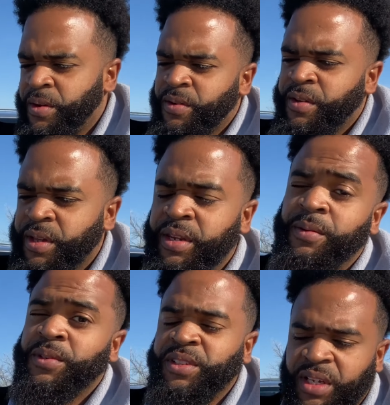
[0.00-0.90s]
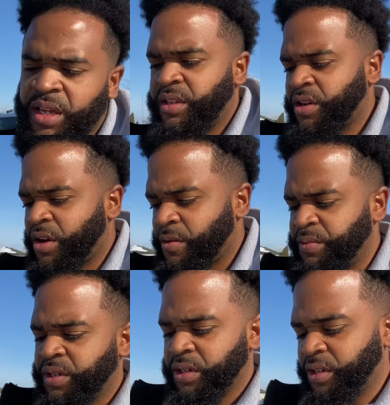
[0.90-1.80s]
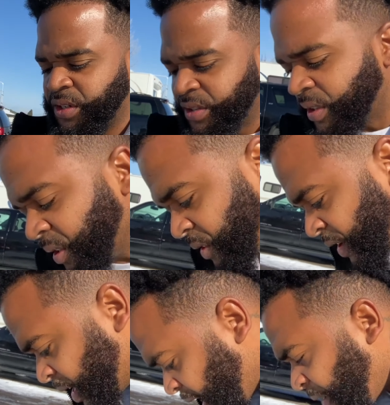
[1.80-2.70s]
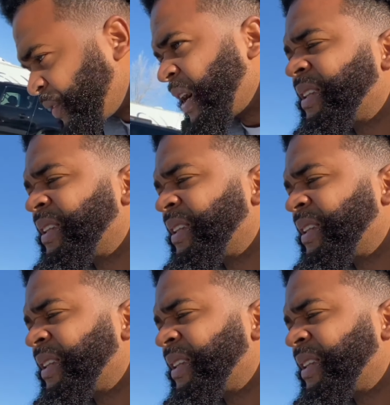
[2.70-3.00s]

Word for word: And it was dead y'all because I forgot to